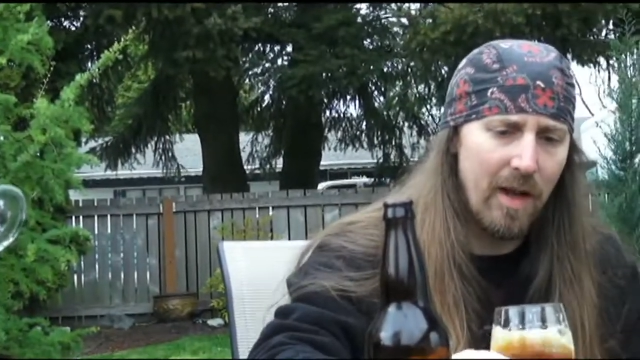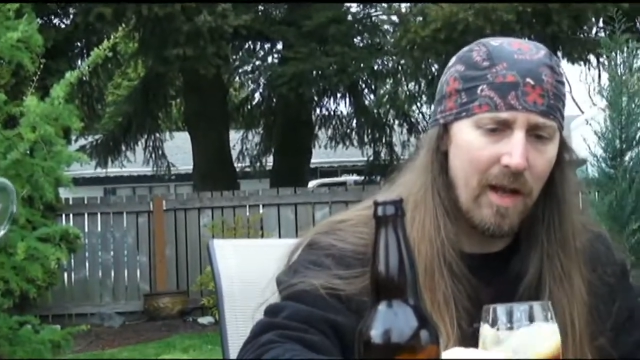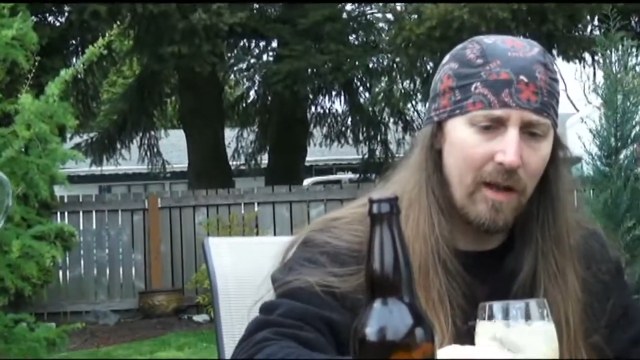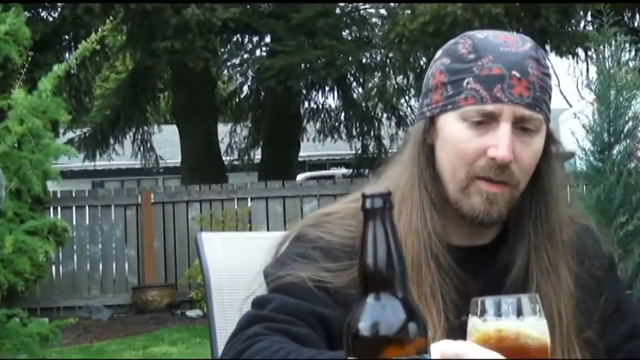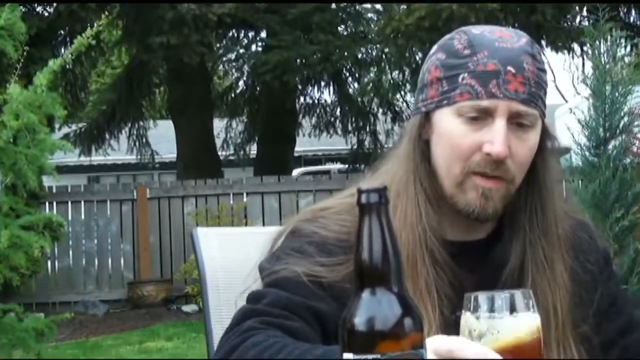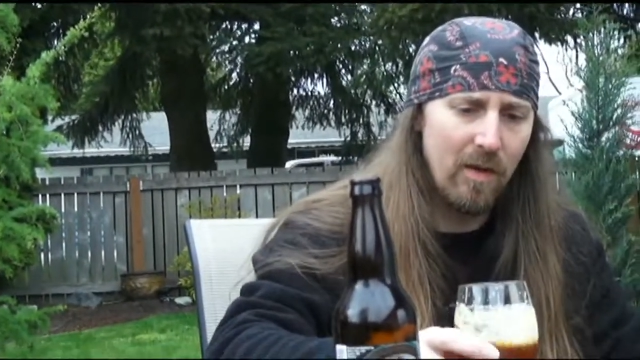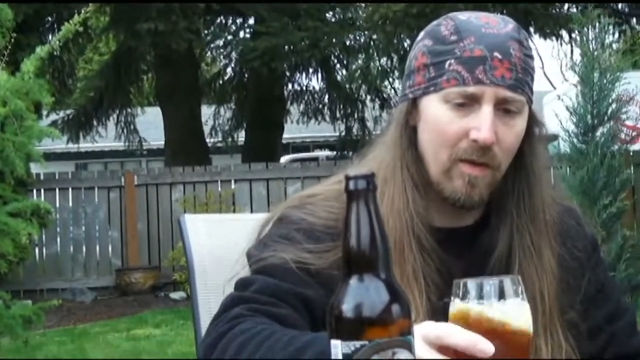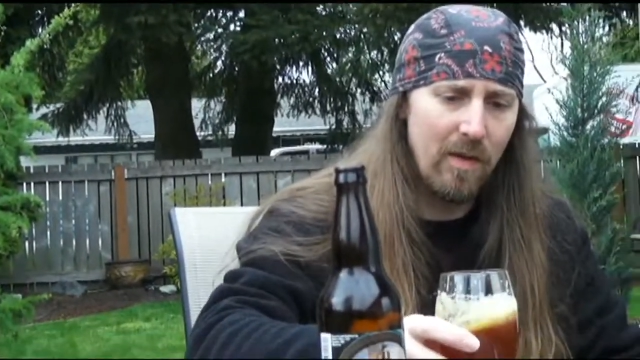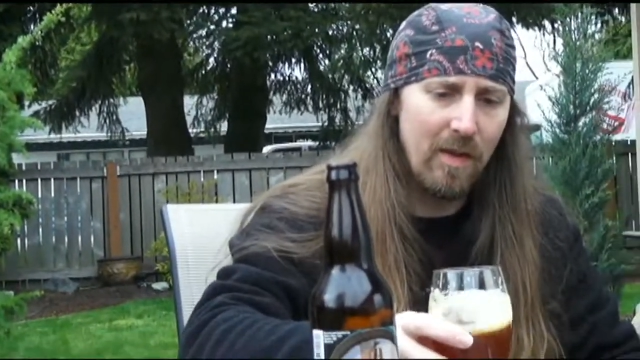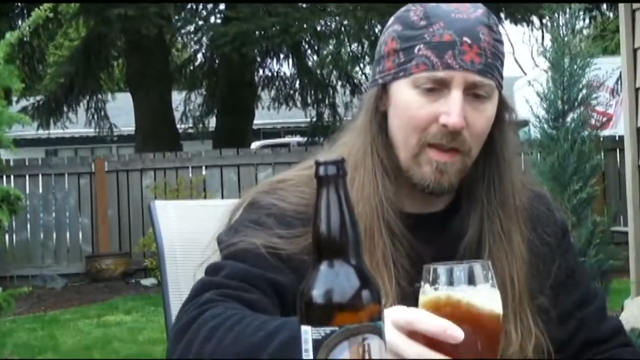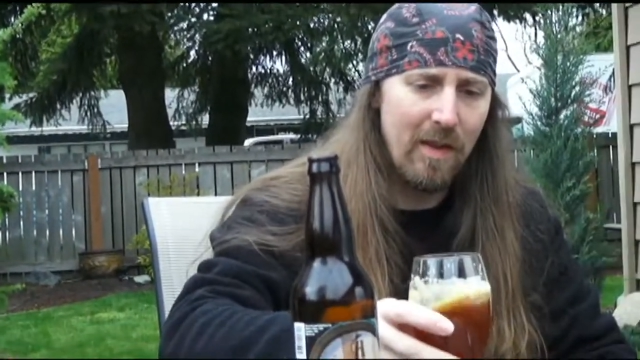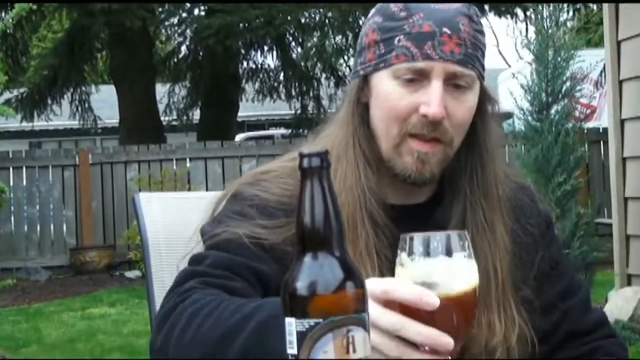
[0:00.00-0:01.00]
head. So
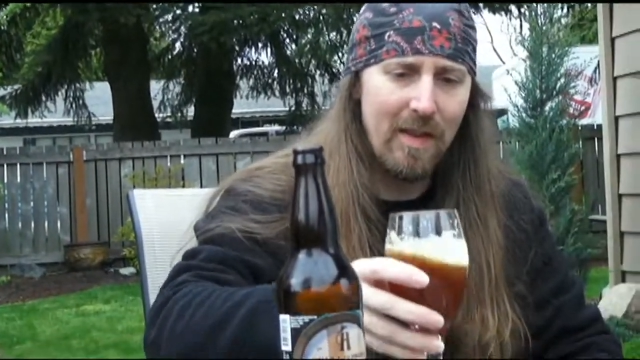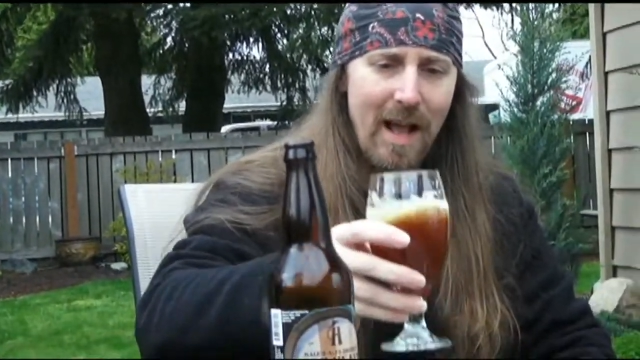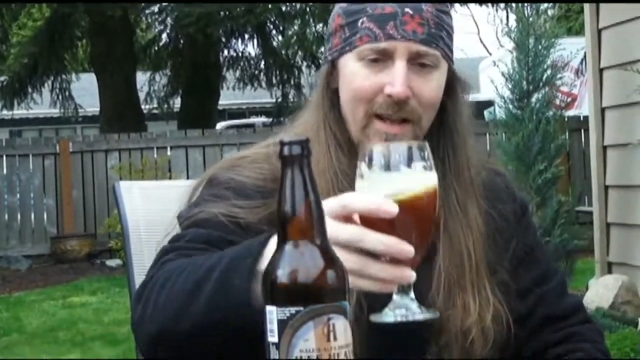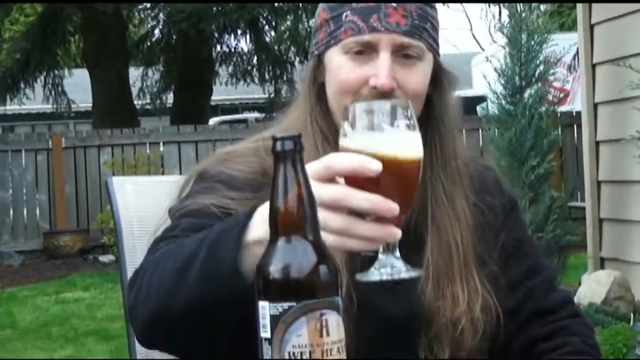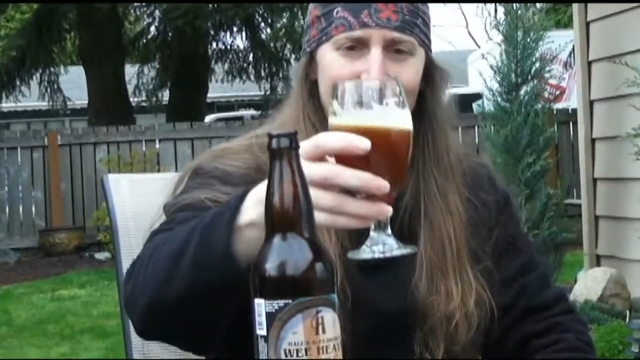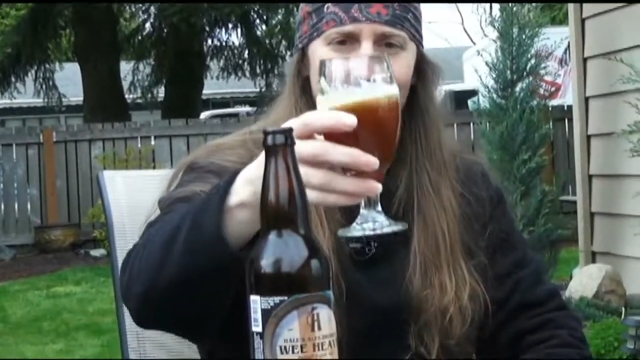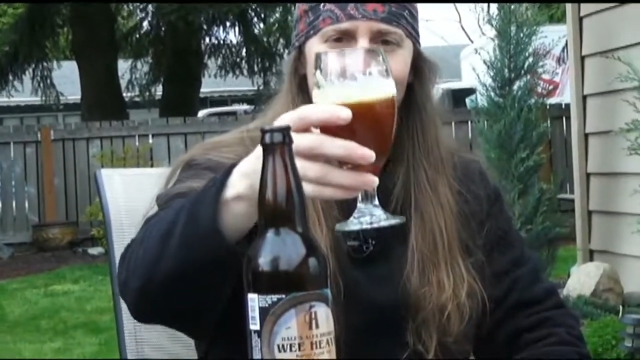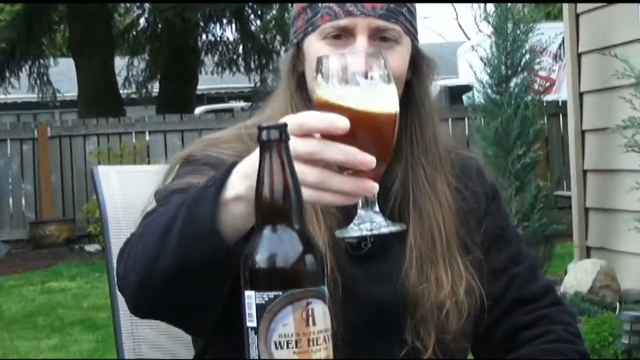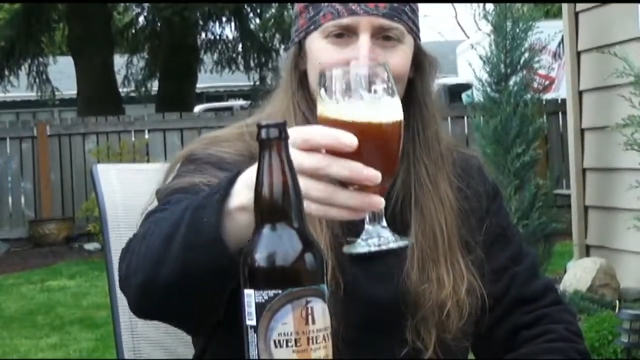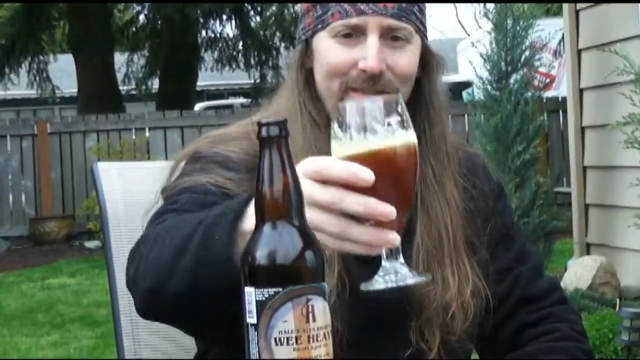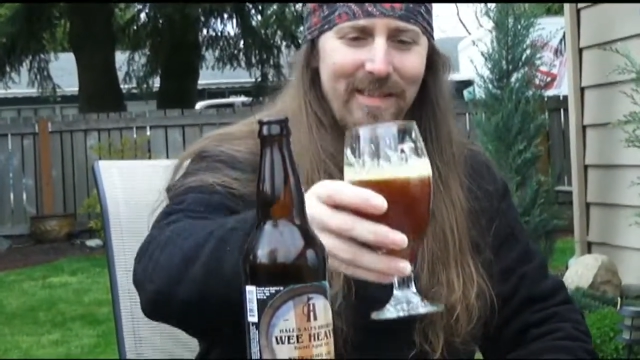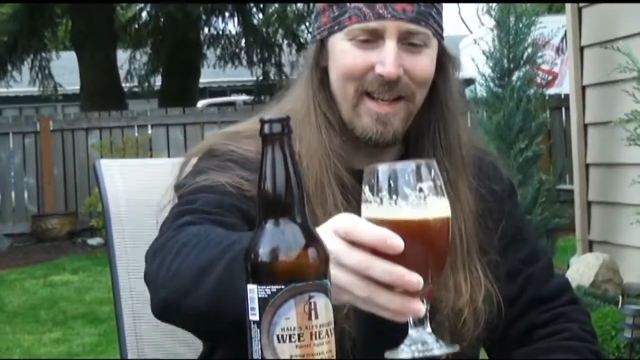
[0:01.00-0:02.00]
that's
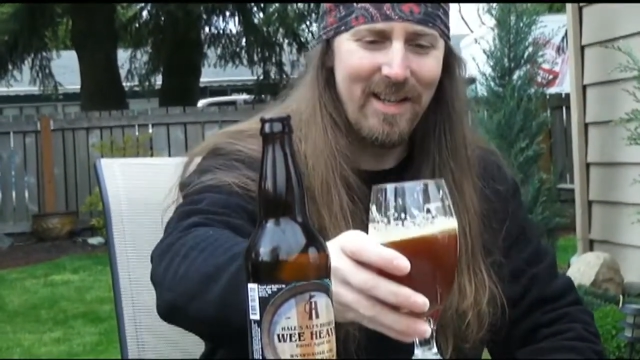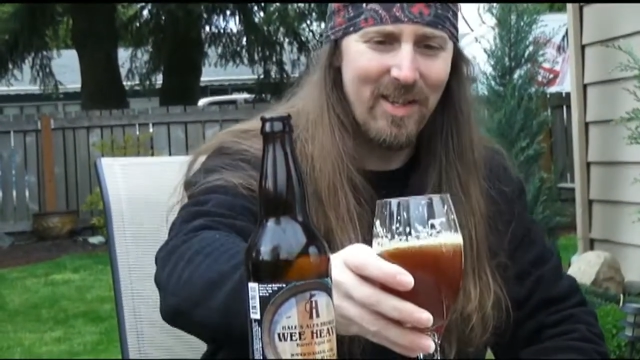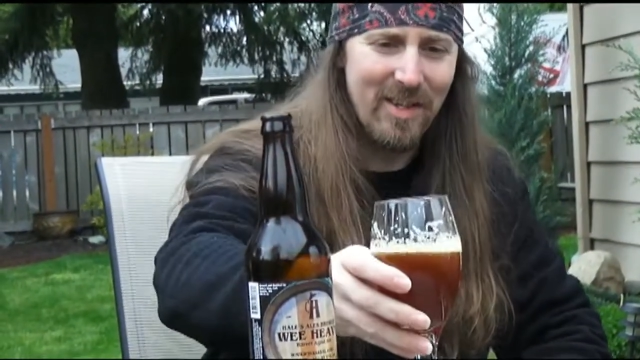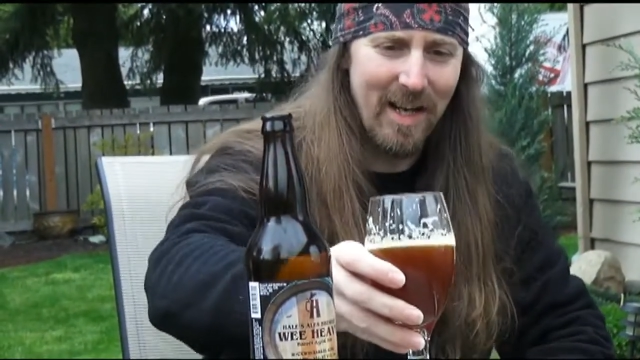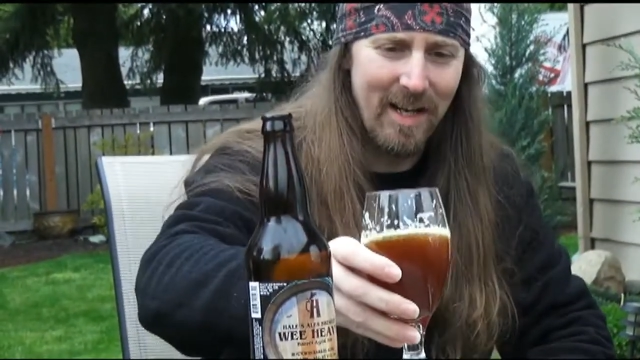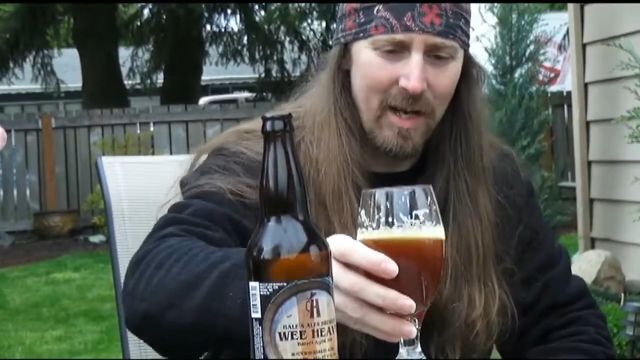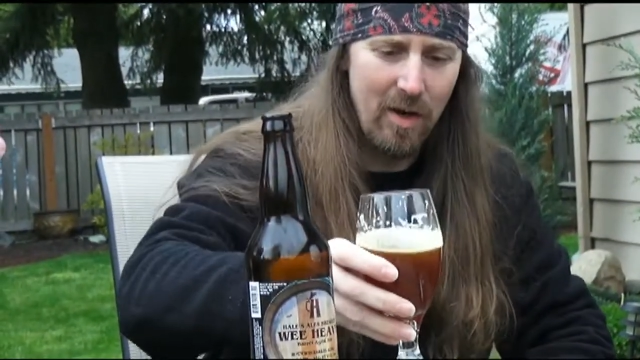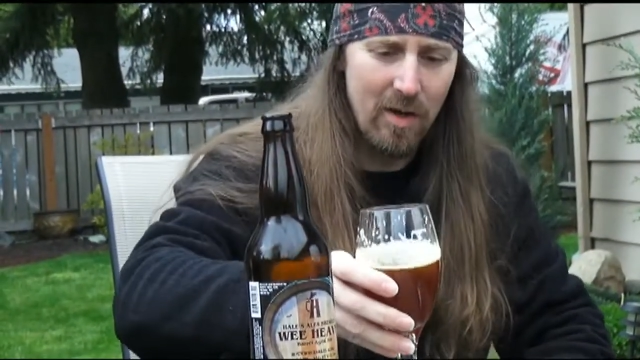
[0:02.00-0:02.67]
just kind of neat.